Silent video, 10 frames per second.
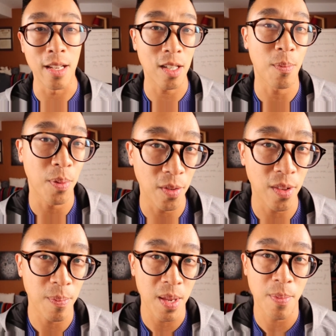is there
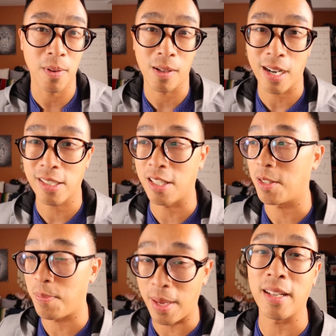proof that people are actually
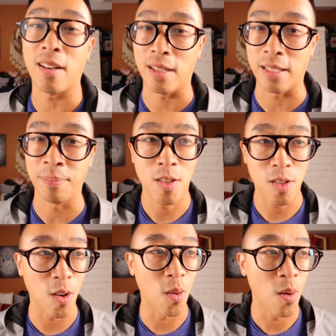spending on it?
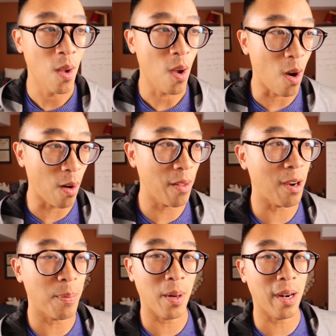So are
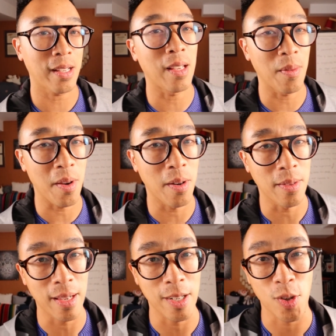there products out there
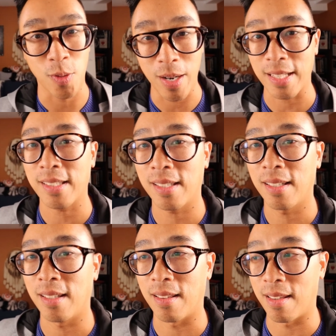that address
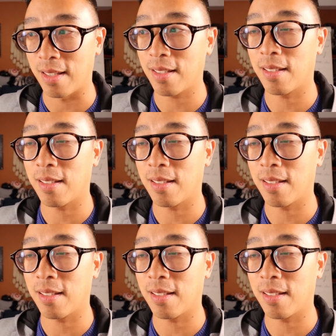this